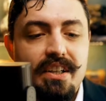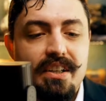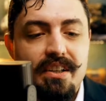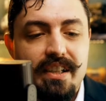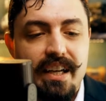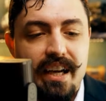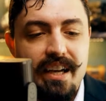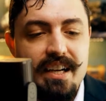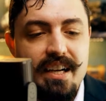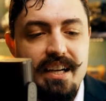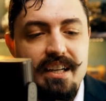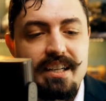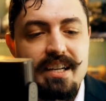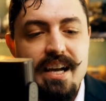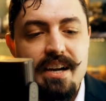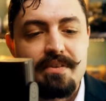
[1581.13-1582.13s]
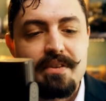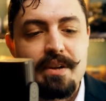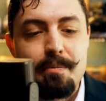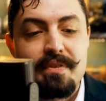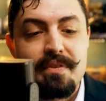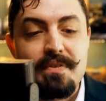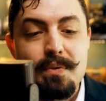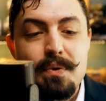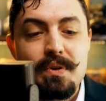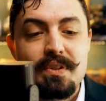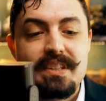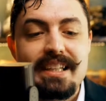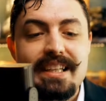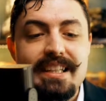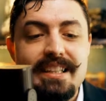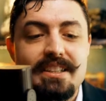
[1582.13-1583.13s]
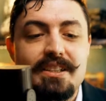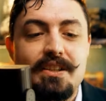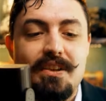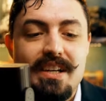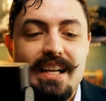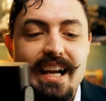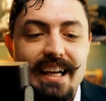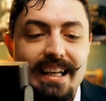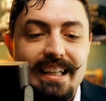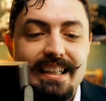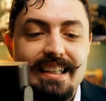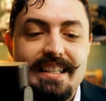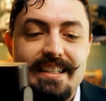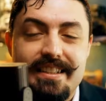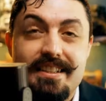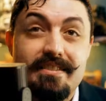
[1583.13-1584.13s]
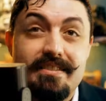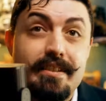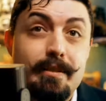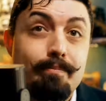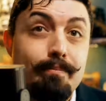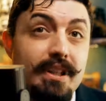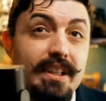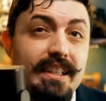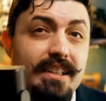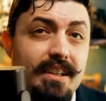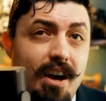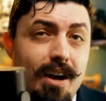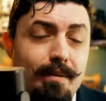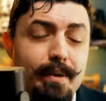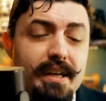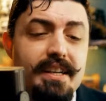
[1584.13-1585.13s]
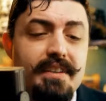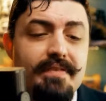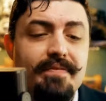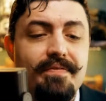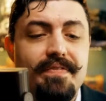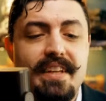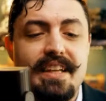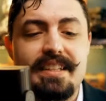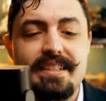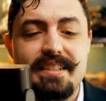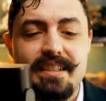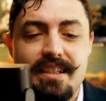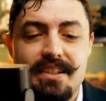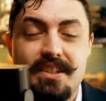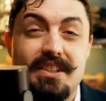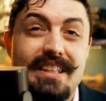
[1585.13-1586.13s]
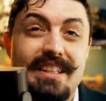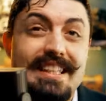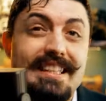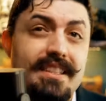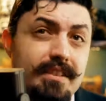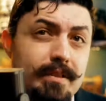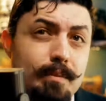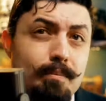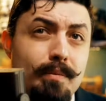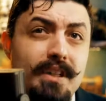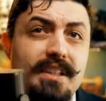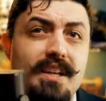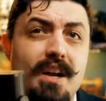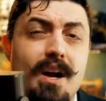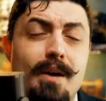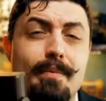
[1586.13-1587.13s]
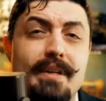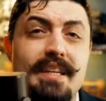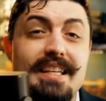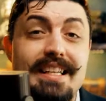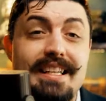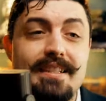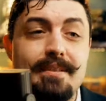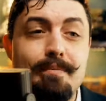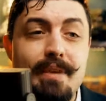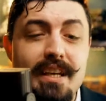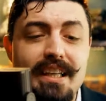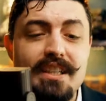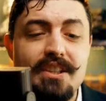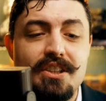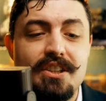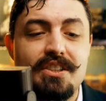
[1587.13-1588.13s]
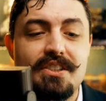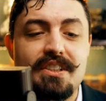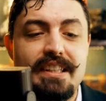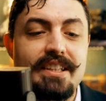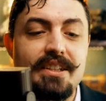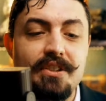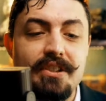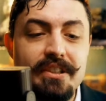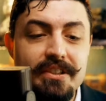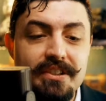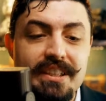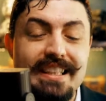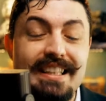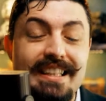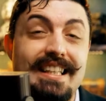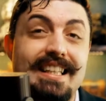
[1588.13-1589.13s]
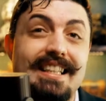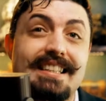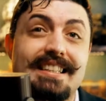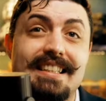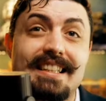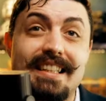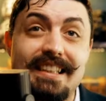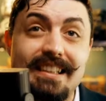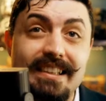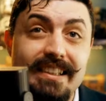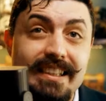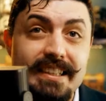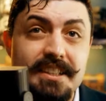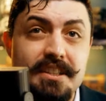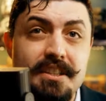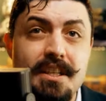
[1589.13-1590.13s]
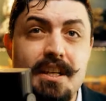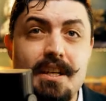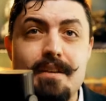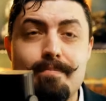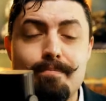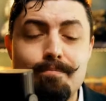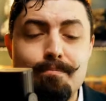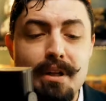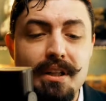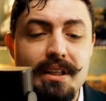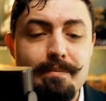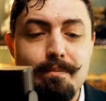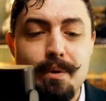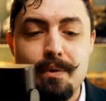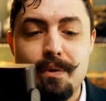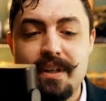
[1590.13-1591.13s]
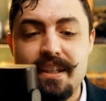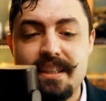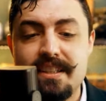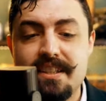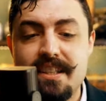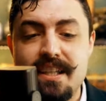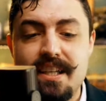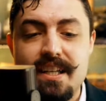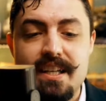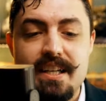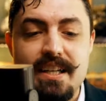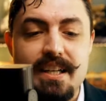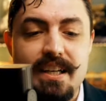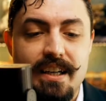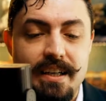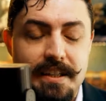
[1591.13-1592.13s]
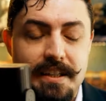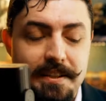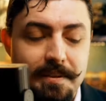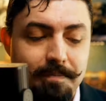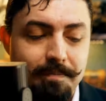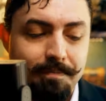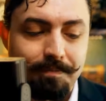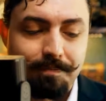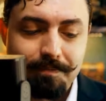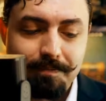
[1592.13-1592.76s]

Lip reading: Okay, now number four is creating silver bullet copy. And essentially, silver bullet copy is making sure that you're using things like lists, bullet points, um,